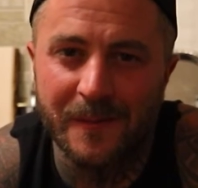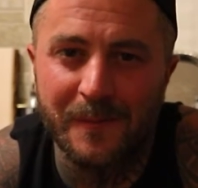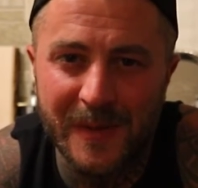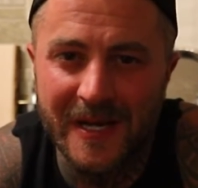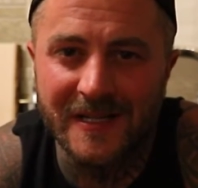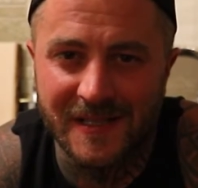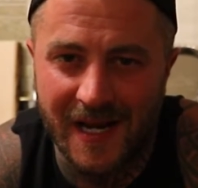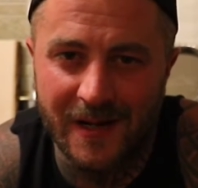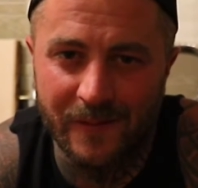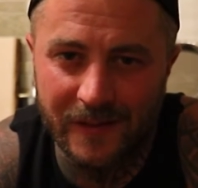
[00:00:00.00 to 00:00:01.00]
a big
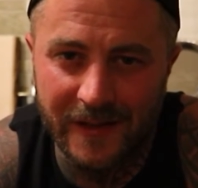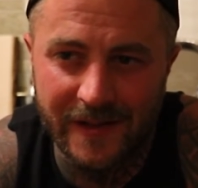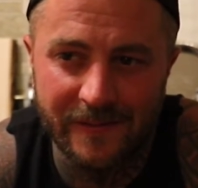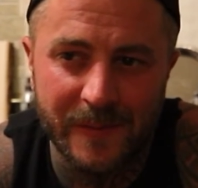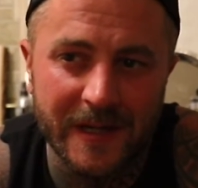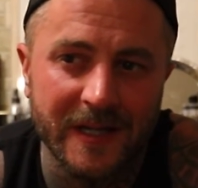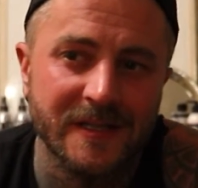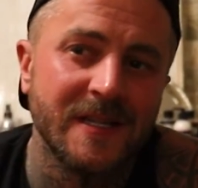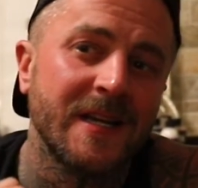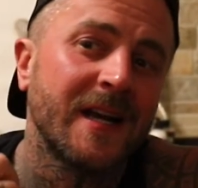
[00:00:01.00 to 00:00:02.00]
sign of relief because he